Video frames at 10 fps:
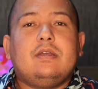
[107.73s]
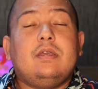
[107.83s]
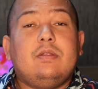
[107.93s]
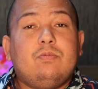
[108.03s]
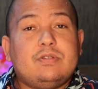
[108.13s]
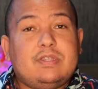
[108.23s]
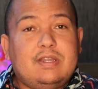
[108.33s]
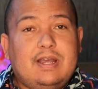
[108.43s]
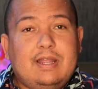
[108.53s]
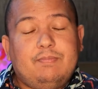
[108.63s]
It was the
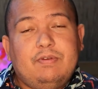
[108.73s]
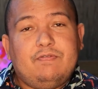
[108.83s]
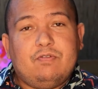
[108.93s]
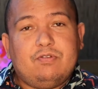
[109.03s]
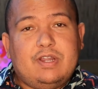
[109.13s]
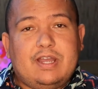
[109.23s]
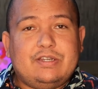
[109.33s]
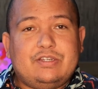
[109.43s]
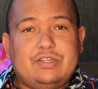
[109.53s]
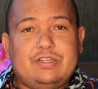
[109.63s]
night before
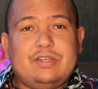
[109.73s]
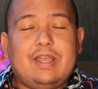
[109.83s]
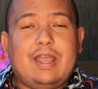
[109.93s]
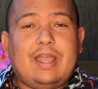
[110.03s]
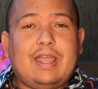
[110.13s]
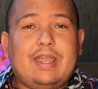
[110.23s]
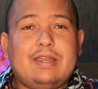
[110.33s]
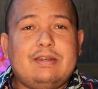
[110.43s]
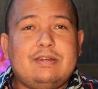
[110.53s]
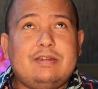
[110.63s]
Nanji.
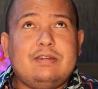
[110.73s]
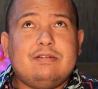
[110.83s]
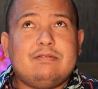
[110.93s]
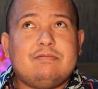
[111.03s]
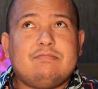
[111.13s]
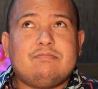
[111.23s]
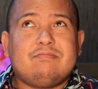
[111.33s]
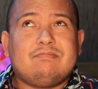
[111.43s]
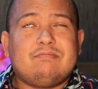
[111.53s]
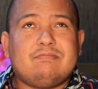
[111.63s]
And
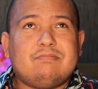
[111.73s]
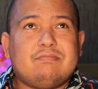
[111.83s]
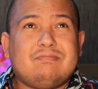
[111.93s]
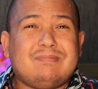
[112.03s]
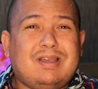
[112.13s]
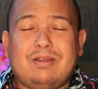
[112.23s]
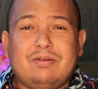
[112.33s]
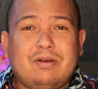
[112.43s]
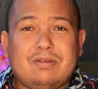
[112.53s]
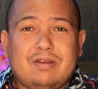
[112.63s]
I don't
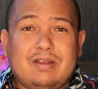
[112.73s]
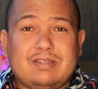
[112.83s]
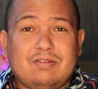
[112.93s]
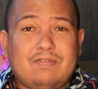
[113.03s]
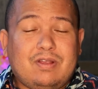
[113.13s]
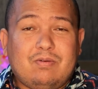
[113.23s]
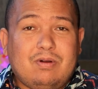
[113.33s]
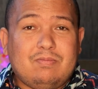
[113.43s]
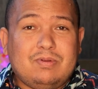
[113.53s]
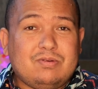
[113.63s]
know the rest of that
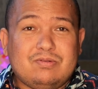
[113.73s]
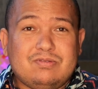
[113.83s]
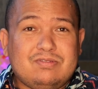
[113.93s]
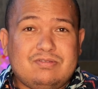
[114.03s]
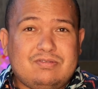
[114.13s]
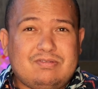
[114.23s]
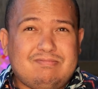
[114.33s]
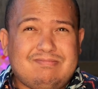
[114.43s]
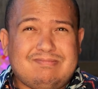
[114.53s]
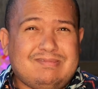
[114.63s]
quote because
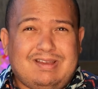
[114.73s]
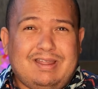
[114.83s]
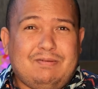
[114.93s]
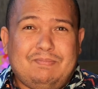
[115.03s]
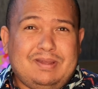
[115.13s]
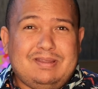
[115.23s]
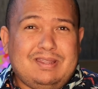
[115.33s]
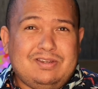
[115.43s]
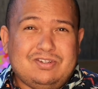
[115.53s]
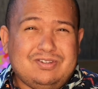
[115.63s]
I don't pay
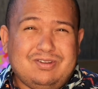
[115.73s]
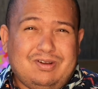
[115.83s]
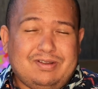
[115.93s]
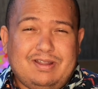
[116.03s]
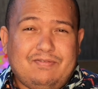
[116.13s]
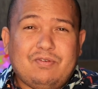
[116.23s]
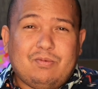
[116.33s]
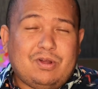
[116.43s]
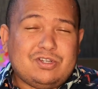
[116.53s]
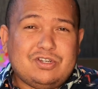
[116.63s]
attention long enough when
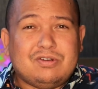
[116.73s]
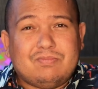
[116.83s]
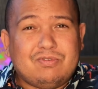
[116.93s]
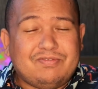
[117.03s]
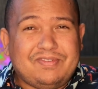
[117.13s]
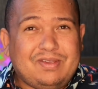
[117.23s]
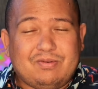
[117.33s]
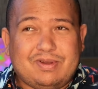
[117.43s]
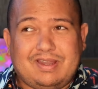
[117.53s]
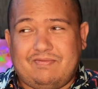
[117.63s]
watching a movie or
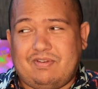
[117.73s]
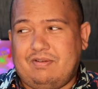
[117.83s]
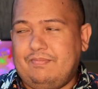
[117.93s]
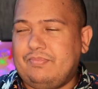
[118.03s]
whatever.